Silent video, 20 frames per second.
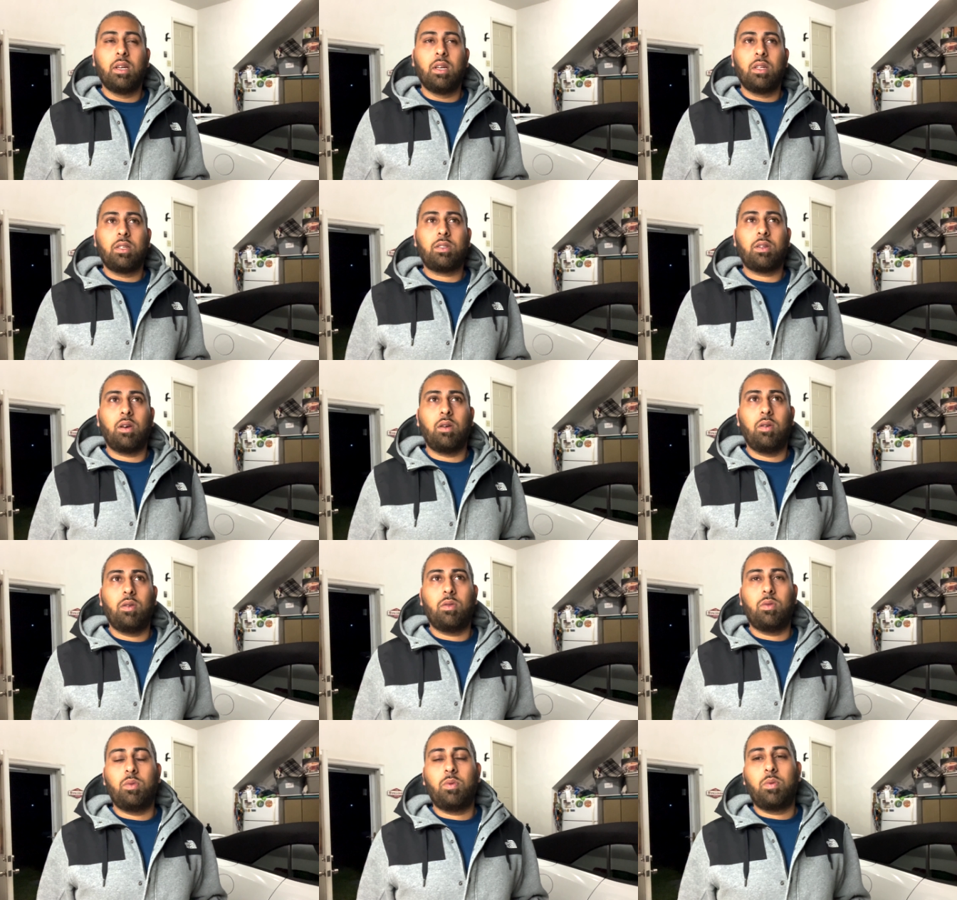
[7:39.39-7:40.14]

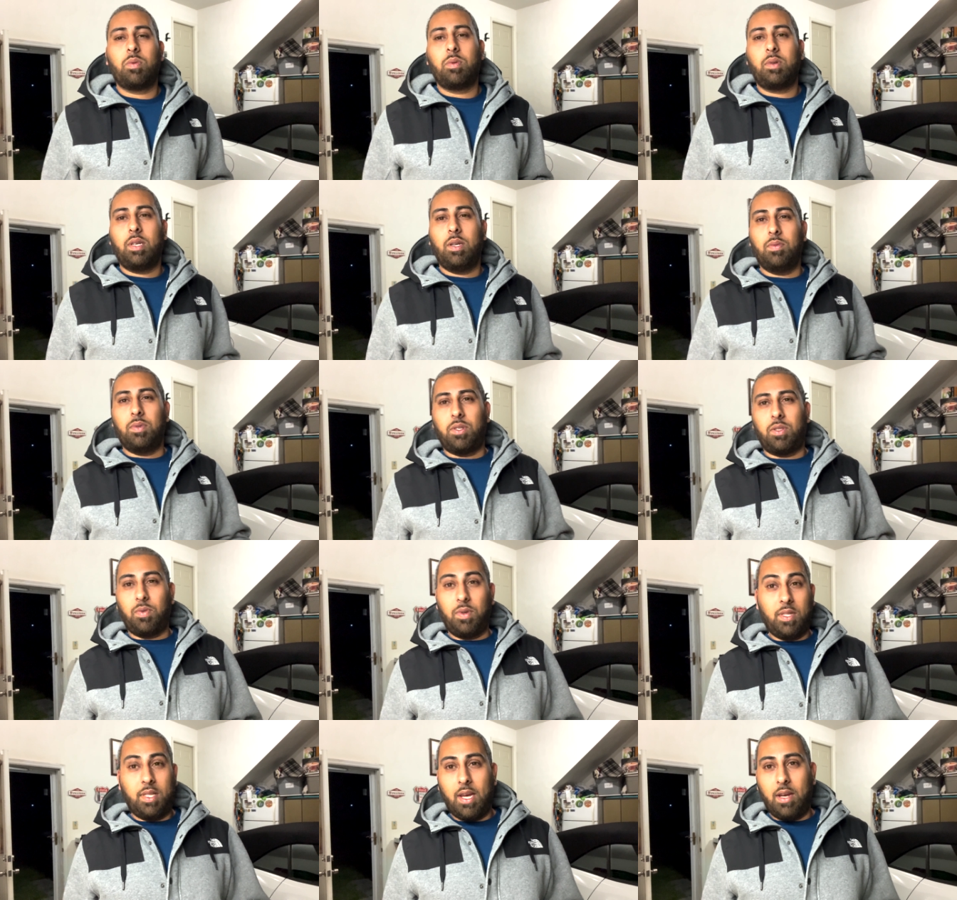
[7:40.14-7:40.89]
So it was
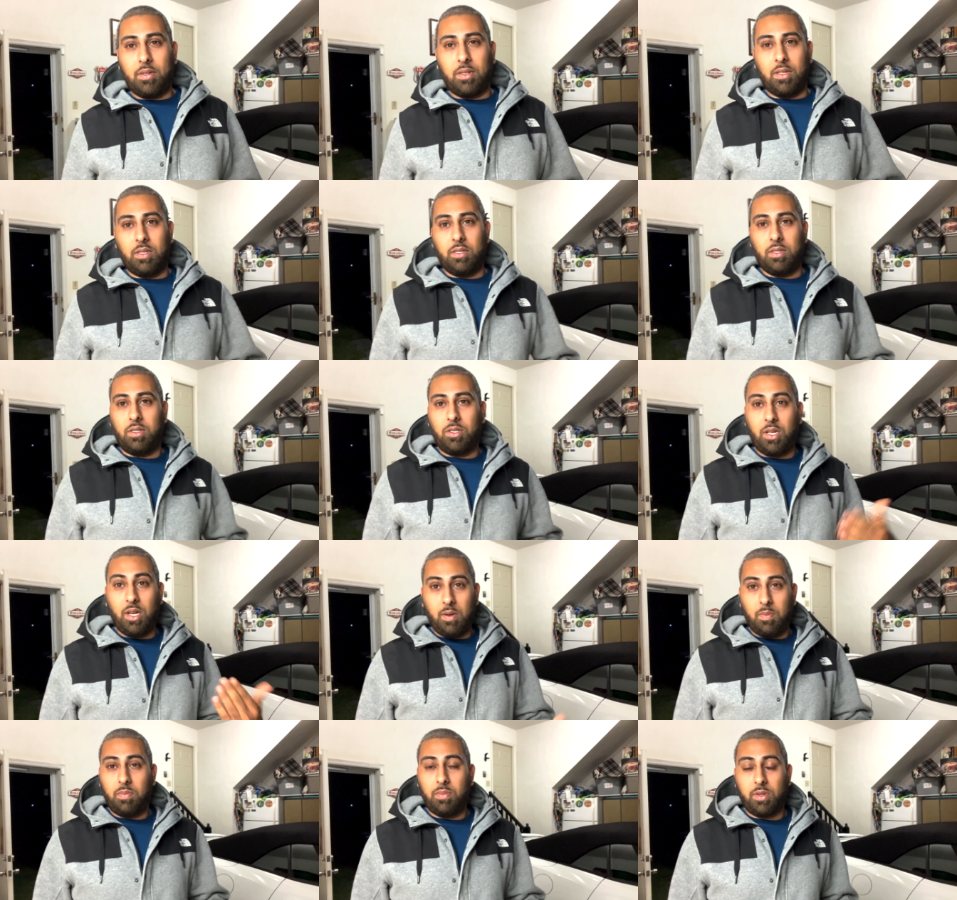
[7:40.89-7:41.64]

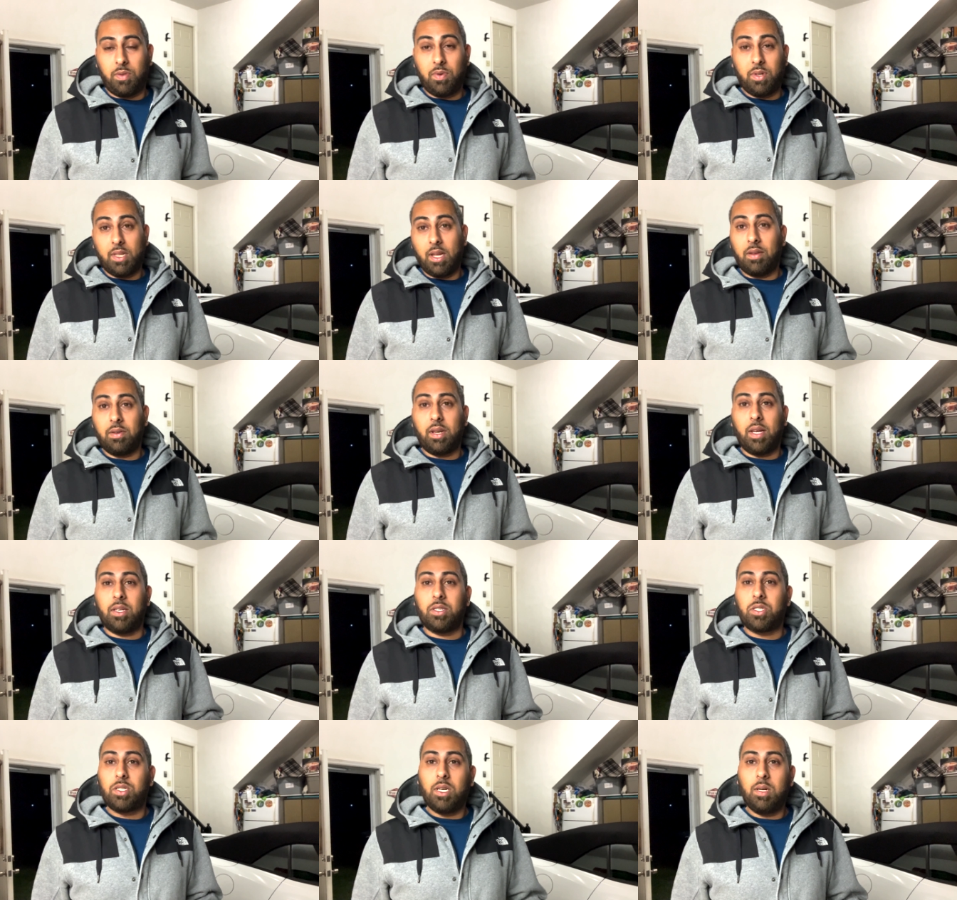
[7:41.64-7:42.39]

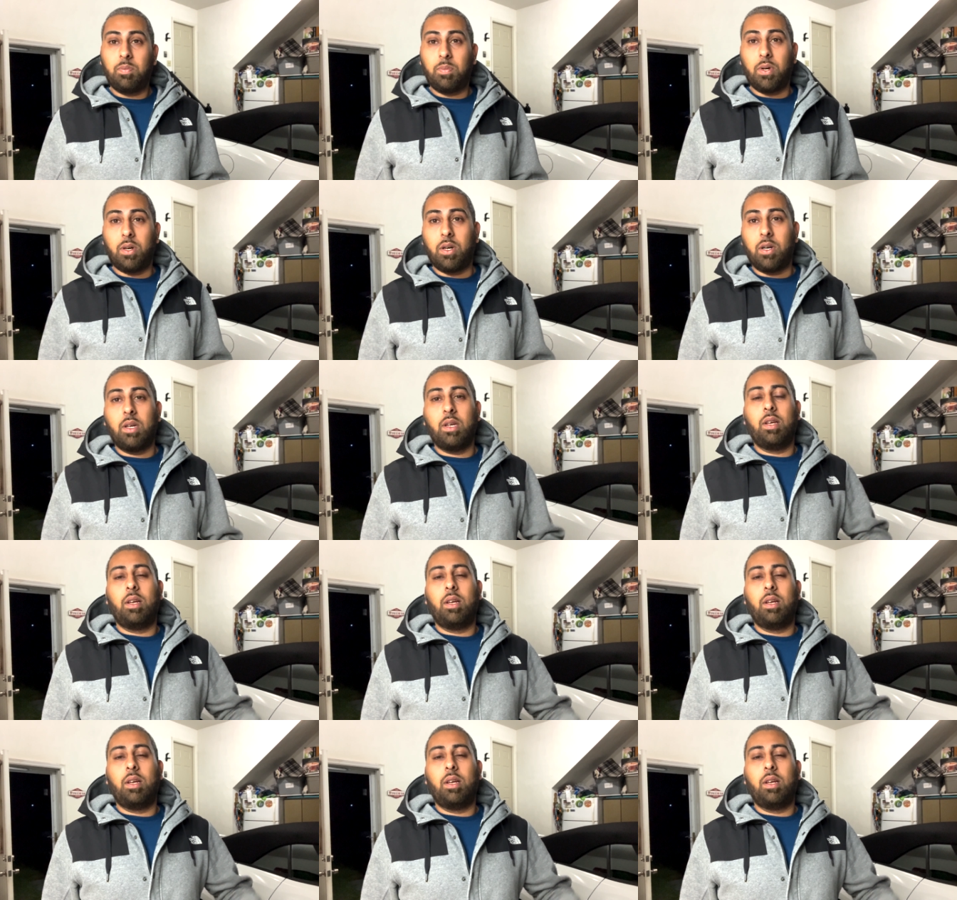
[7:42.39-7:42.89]
$3,000 cheaper,